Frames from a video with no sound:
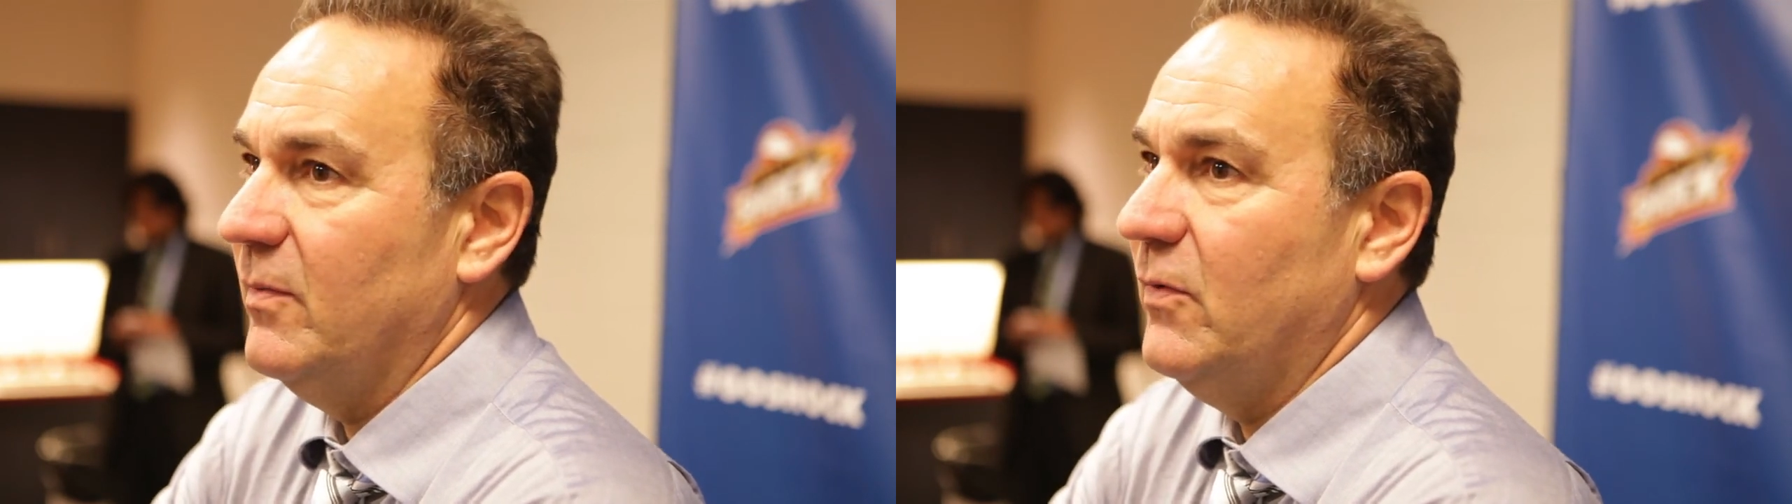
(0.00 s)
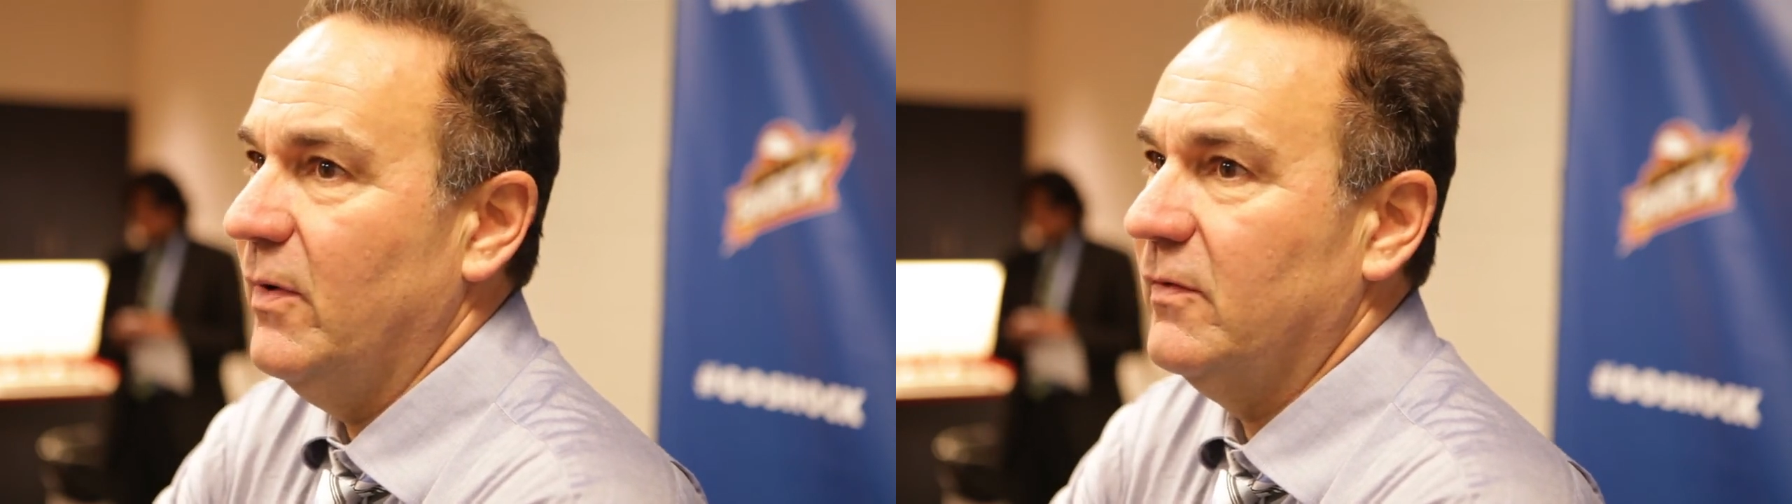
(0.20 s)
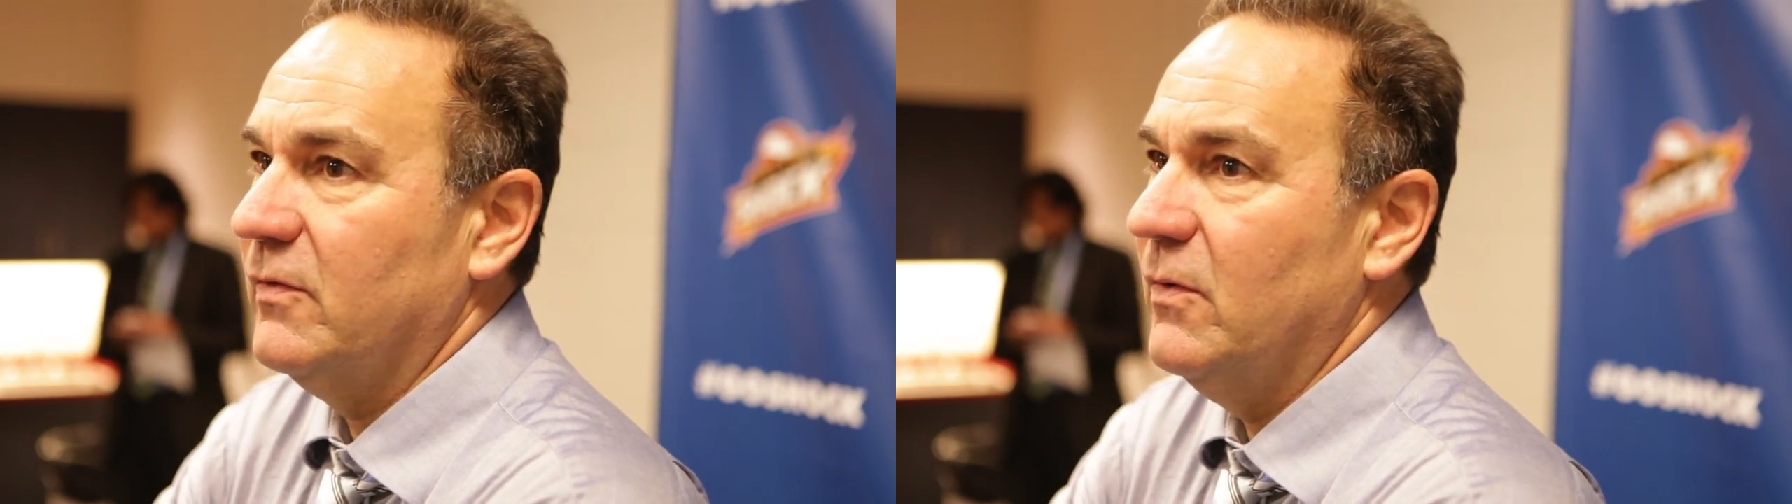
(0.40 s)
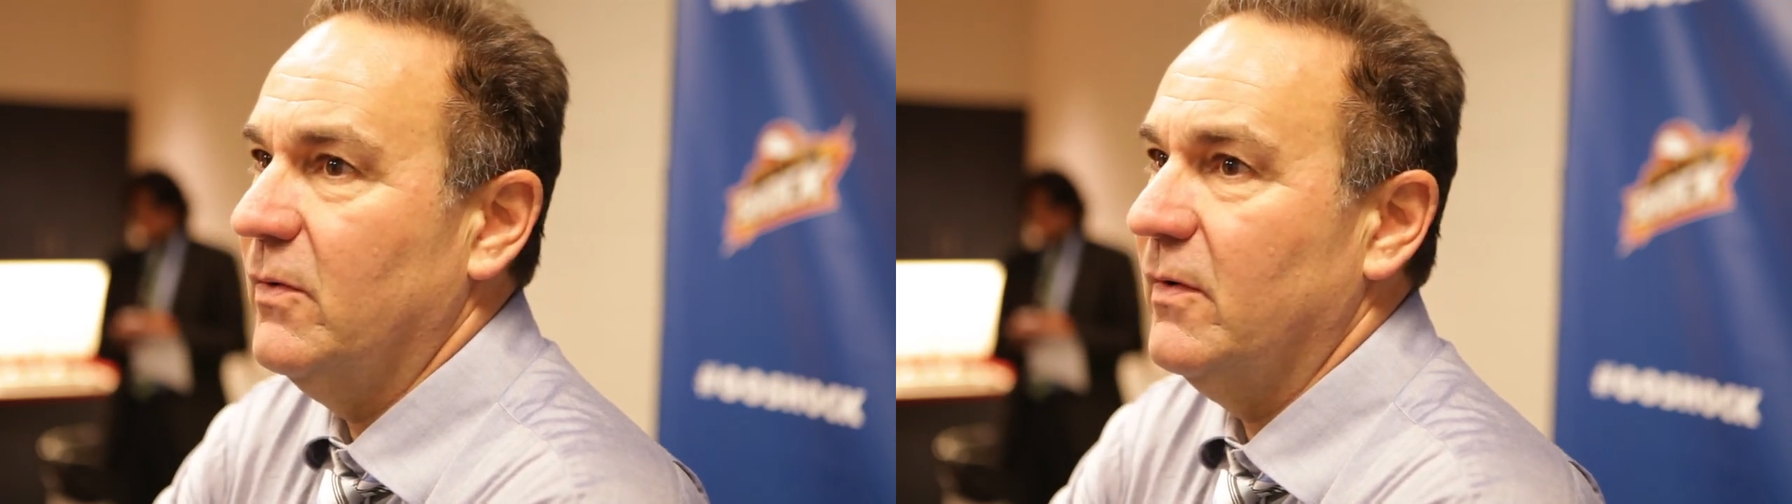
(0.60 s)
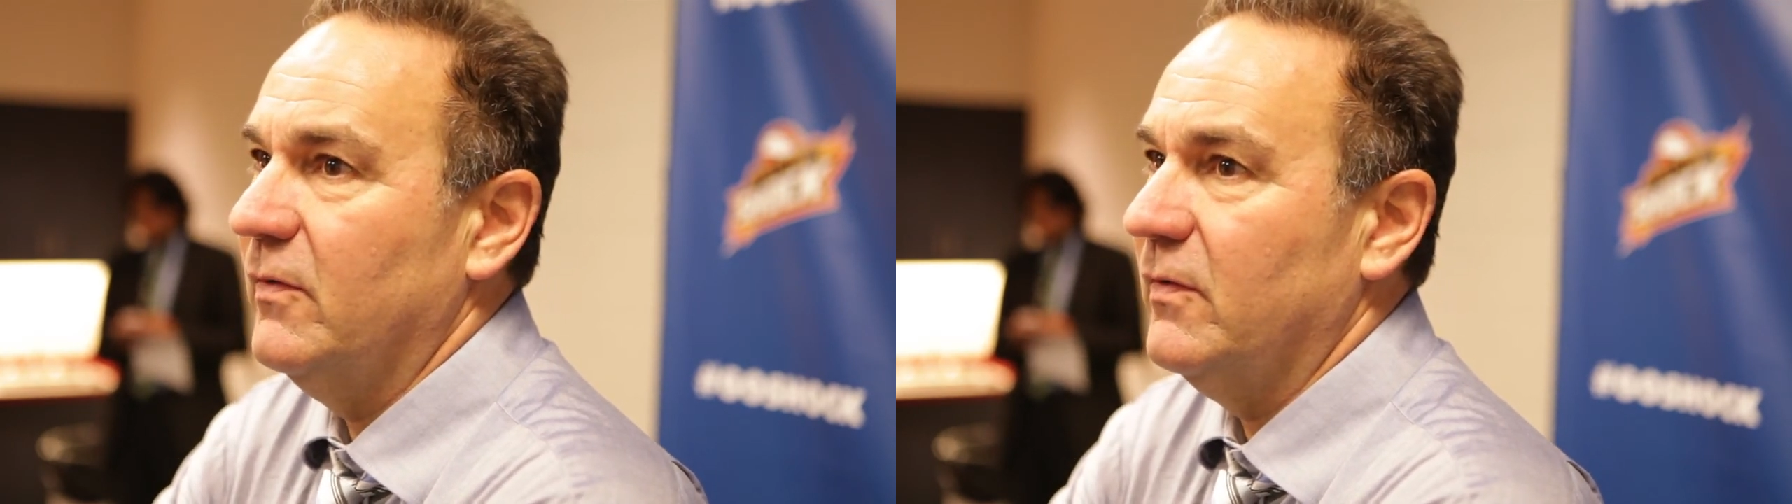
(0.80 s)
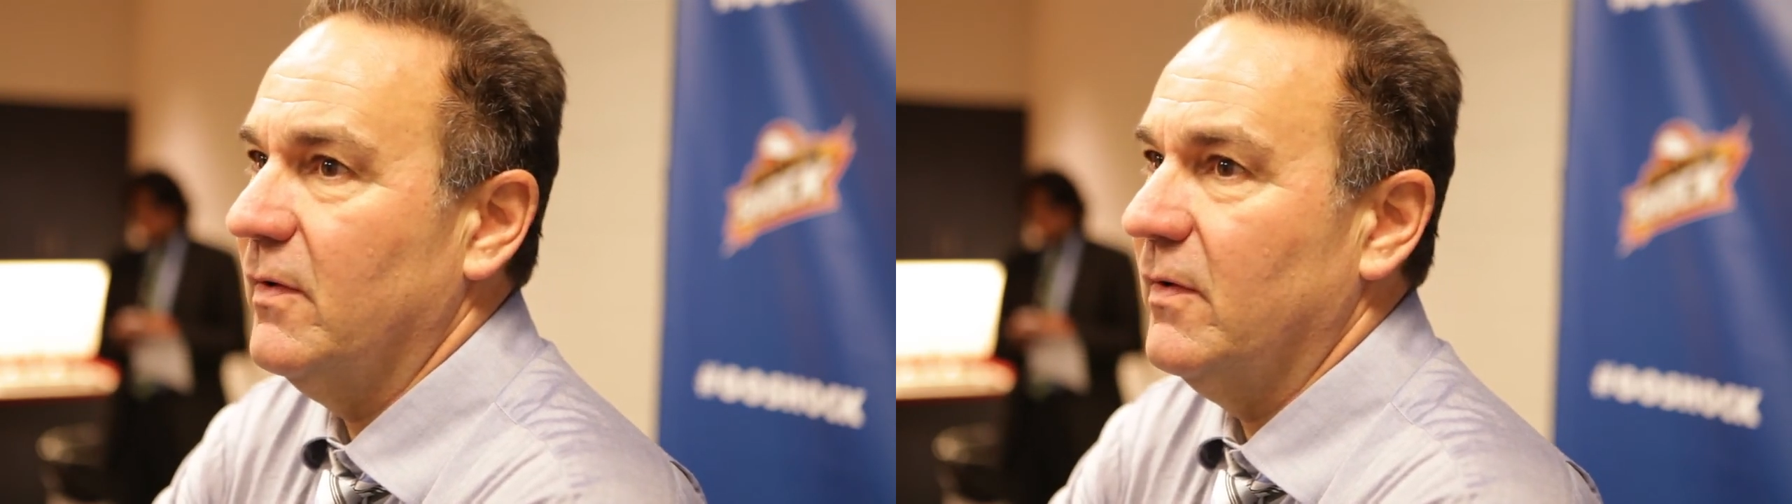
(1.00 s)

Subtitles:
some quick scores